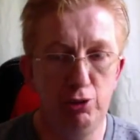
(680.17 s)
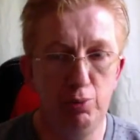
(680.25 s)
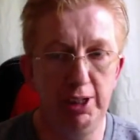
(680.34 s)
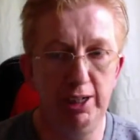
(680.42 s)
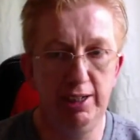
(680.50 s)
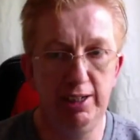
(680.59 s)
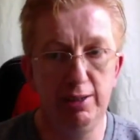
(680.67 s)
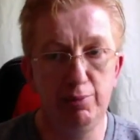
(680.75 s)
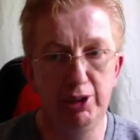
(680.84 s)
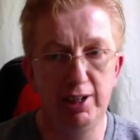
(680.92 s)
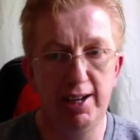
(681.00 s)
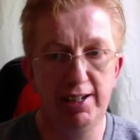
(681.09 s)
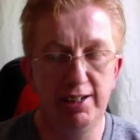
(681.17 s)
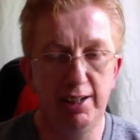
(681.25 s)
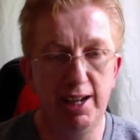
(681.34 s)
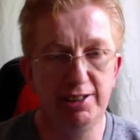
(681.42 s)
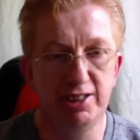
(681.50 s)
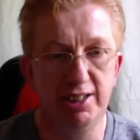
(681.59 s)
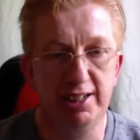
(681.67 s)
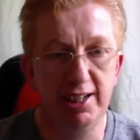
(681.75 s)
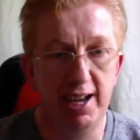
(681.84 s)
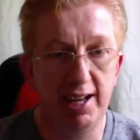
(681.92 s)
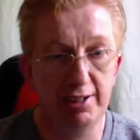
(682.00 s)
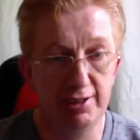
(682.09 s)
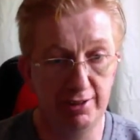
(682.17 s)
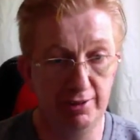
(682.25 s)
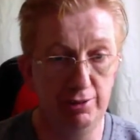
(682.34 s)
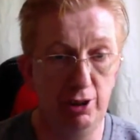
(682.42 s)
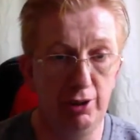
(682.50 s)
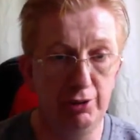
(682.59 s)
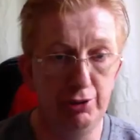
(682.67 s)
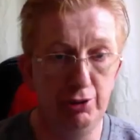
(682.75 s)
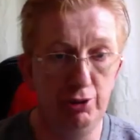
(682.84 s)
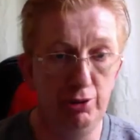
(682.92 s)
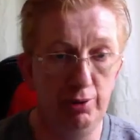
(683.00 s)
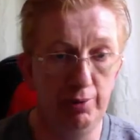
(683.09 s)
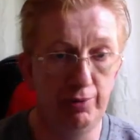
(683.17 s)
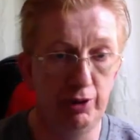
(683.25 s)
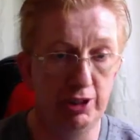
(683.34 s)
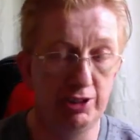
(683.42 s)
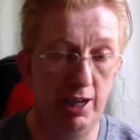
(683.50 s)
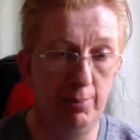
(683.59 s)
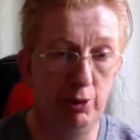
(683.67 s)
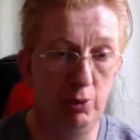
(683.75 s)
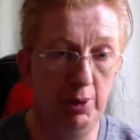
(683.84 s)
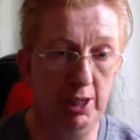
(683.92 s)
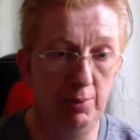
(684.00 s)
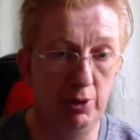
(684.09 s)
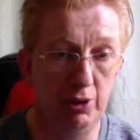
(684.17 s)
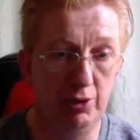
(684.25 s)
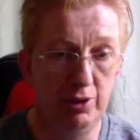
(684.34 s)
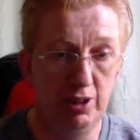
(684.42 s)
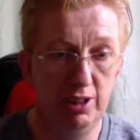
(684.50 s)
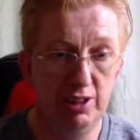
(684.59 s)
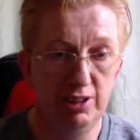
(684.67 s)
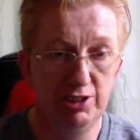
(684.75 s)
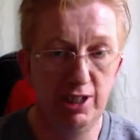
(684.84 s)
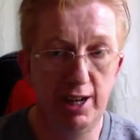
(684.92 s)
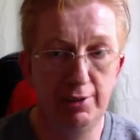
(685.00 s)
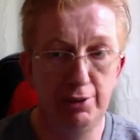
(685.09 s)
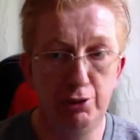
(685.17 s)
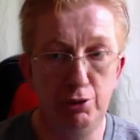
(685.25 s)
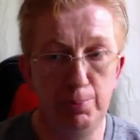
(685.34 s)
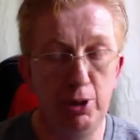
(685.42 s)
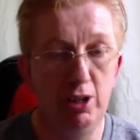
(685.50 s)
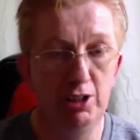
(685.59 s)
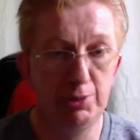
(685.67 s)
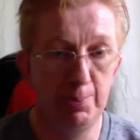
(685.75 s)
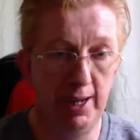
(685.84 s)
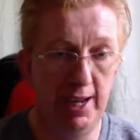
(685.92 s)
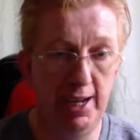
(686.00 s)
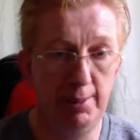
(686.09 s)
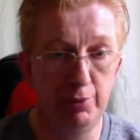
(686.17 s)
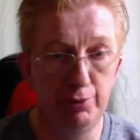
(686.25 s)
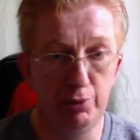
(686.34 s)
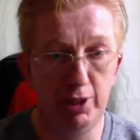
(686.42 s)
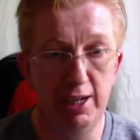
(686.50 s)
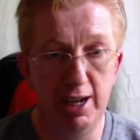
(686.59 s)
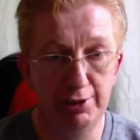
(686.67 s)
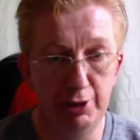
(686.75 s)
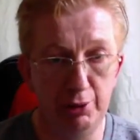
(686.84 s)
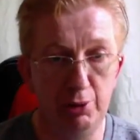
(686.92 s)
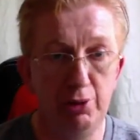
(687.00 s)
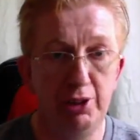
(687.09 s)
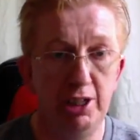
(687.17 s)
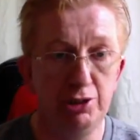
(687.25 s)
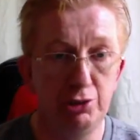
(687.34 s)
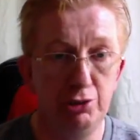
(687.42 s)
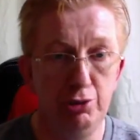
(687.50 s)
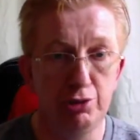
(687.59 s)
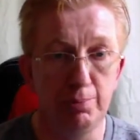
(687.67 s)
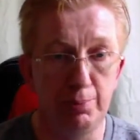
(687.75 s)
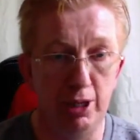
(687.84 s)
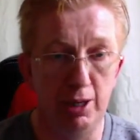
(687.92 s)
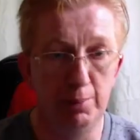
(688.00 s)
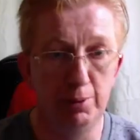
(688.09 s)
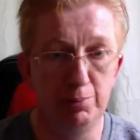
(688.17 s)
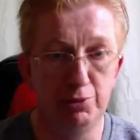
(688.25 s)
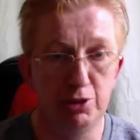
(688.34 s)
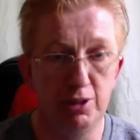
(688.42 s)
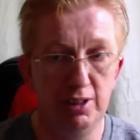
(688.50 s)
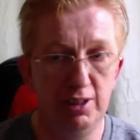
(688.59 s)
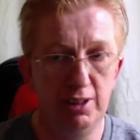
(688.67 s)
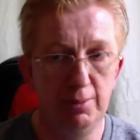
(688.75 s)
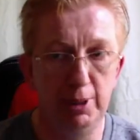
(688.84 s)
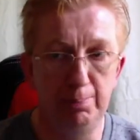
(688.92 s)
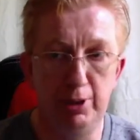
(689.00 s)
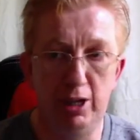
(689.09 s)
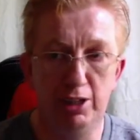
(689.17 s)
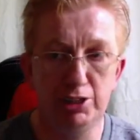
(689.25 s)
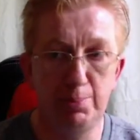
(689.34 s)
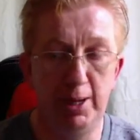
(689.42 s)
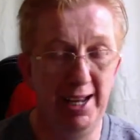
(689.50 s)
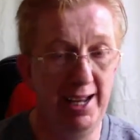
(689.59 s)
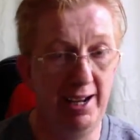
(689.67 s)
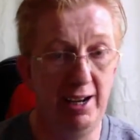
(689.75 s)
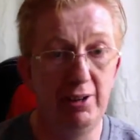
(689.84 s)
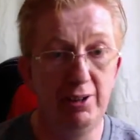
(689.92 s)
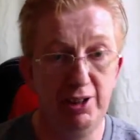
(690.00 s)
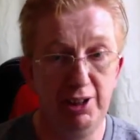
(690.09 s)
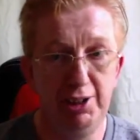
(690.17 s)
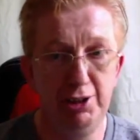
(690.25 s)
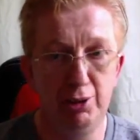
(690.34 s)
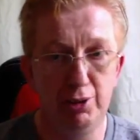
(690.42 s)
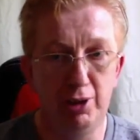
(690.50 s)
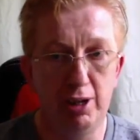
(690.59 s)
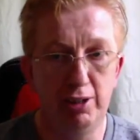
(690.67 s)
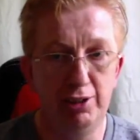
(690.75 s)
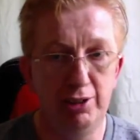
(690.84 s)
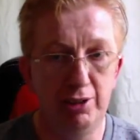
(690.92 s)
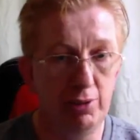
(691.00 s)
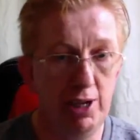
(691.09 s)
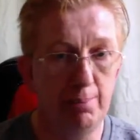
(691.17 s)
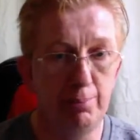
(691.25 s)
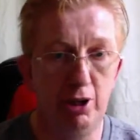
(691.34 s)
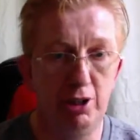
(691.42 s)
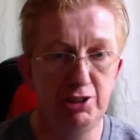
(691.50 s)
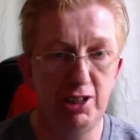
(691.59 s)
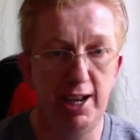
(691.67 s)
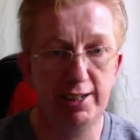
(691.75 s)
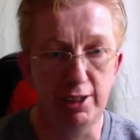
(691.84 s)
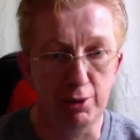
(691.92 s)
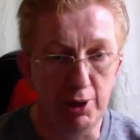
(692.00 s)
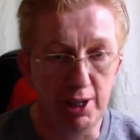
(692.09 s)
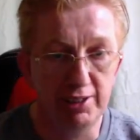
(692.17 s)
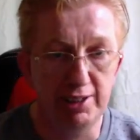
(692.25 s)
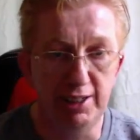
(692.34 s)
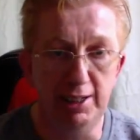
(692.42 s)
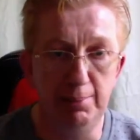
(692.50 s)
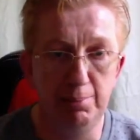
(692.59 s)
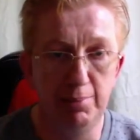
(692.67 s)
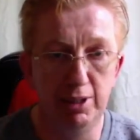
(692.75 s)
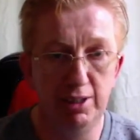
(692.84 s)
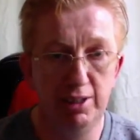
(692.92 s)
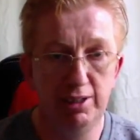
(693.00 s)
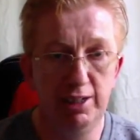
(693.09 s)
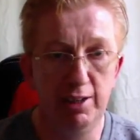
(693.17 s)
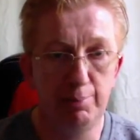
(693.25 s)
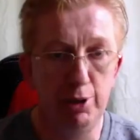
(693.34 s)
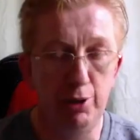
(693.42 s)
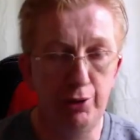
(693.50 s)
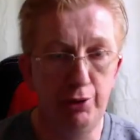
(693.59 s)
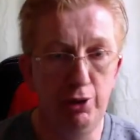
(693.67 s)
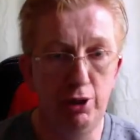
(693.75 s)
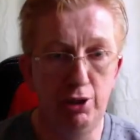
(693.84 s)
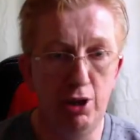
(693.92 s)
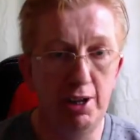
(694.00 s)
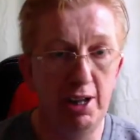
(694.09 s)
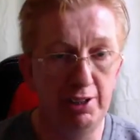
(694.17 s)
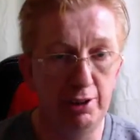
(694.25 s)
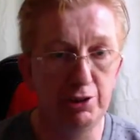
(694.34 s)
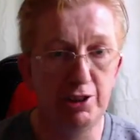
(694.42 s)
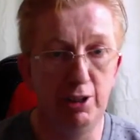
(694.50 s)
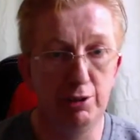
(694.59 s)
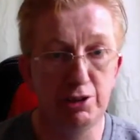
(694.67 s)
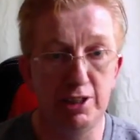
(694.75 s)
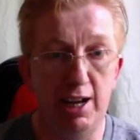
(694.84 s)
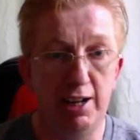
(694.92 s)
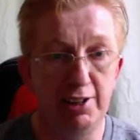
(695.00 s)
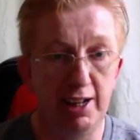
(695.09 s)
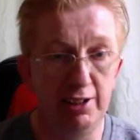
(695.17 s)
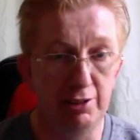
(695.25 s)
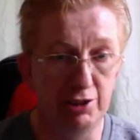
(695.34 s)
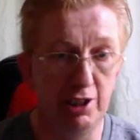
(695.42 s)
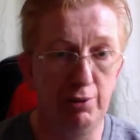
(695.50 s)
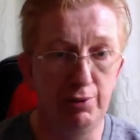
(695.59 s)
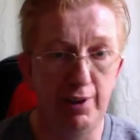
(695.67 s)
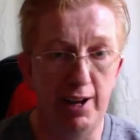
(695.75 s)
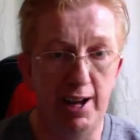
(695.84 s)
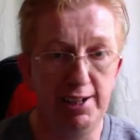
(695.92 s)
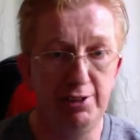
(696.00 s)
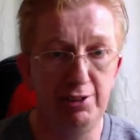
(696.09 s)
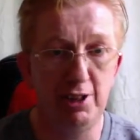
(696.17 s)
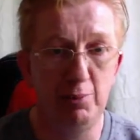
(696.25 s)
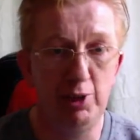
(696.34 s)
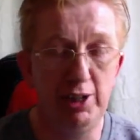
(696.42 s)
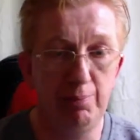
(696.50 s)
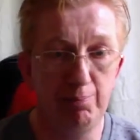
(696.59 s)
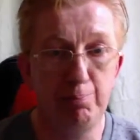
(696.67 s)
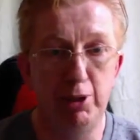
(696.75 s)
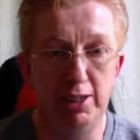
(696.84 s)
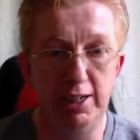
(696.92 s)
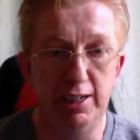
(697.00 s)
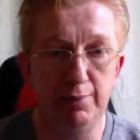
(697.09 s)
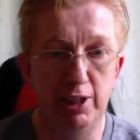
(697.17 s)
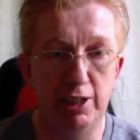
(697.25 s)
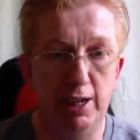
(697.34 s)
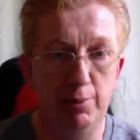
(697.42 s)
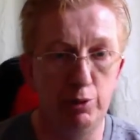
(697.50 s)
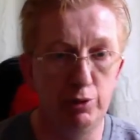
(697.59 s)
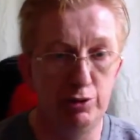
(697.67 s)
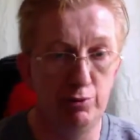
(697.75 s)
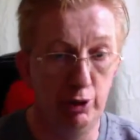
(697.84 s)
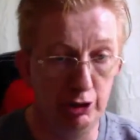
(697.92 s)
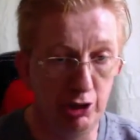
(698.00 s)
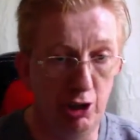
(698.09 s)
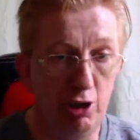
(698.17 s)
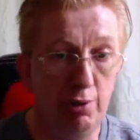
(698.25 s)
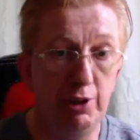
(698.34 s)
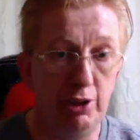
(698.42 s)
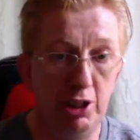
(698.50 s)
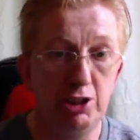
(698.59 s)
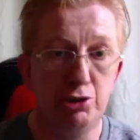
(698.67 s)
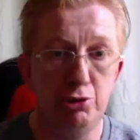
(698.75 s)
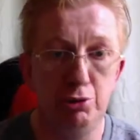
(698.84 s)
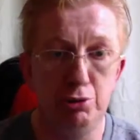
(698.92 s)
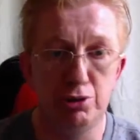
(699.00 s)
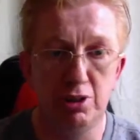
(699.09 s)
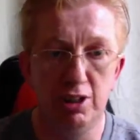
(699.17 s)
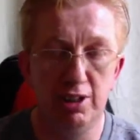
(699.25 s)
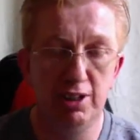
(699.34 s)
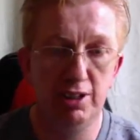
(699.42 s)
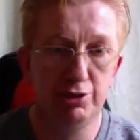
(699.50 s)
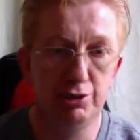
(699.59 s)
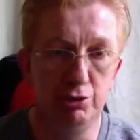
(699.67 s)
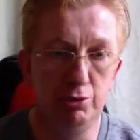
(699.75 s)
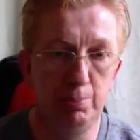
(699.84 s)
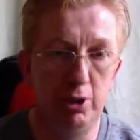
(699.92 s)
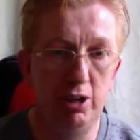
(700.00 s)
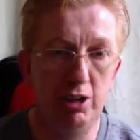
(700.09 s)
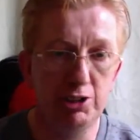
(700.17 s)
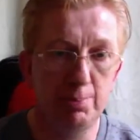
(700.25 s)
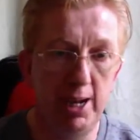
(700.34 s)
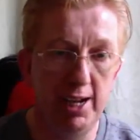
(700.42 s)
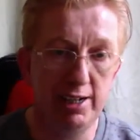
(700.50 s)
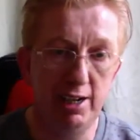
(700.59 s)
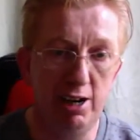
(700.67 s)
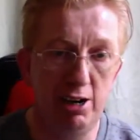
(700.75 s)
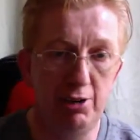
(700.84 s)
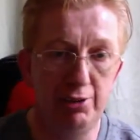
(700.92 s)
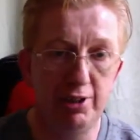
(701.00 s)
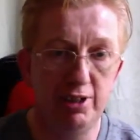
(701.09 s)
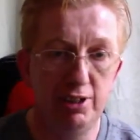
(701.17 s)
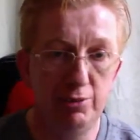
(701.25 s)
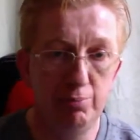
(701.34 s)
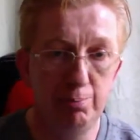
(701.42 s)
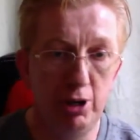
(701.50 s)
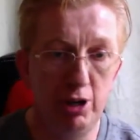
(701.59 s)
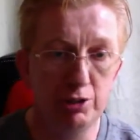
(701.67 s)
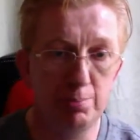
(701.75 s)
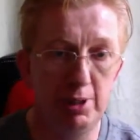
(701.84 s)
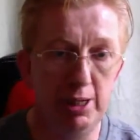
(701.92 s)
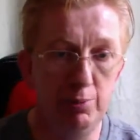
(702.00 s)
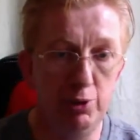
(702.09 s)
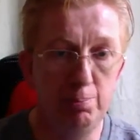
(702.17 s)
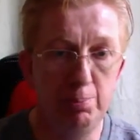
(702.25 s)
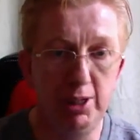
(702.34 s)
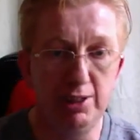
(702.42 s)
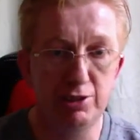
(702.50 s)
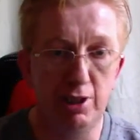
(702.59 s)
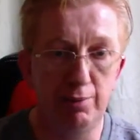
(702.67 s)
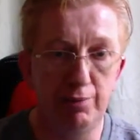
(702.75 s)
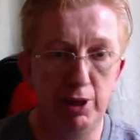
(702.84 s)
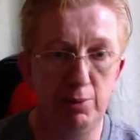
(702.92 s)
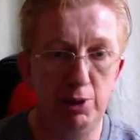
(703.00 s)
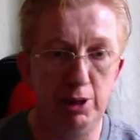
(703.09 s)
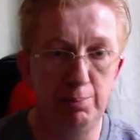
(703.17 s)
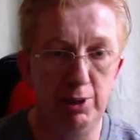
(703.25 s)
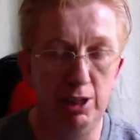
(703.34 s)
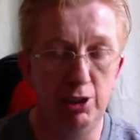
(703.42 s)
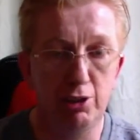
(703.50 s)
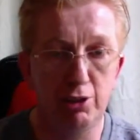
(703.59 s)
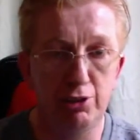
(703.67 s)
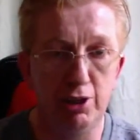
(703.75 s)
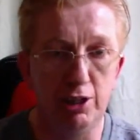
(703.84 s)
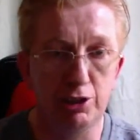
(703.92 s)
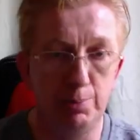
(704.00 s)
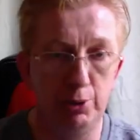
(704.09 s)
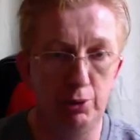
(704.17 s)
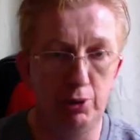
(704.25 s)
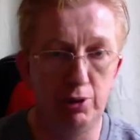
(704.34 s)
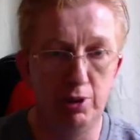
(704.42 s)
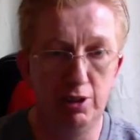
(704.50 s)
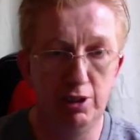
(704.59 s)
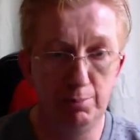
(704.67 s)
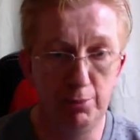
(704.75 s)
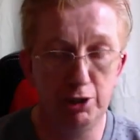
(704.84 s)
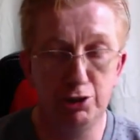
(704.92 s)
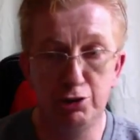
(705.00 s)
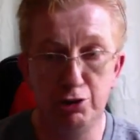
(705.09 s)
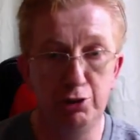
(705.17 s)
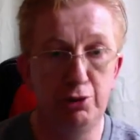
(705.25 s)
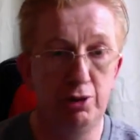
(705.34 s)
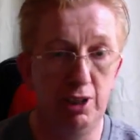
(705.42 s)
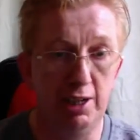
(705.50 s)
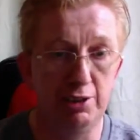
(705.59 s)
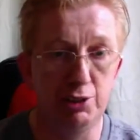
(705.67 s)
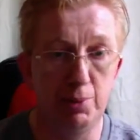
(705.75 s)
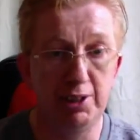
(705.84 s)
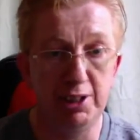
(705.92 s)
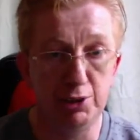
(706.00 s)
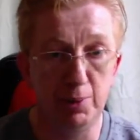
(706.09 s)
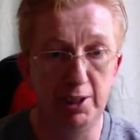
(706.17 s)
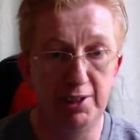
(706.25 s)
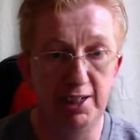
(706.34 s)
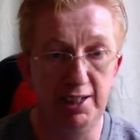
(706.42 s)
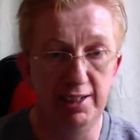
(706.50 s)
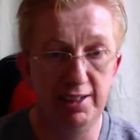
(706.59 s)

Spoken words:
We would like to actually get onto, for example, we were chatting to PolicePay before they had their own issues and problems. But PolicePay are, you know, they're a great project, a great team. They've been through a lot and they're still standing, they're still fighting, and we believe that they will resolve their issues. So PolicePay card possibly would be something we'd be looking to explore much sooner than 2020.